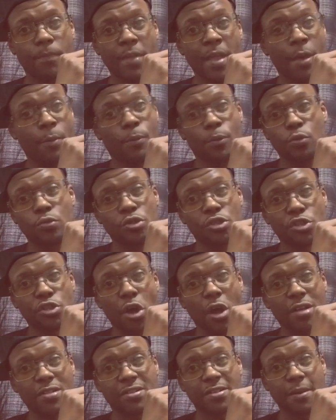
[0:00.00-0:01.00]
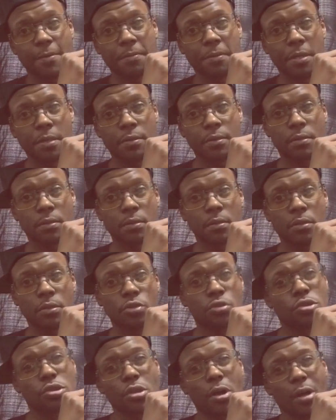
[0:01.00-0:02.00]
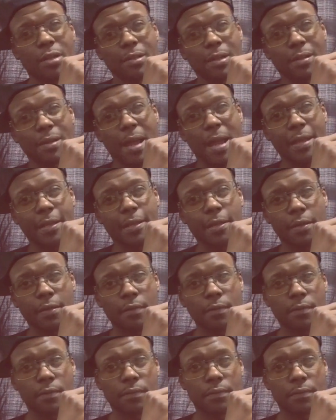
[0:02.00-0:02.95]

And when you start something, you start to like it.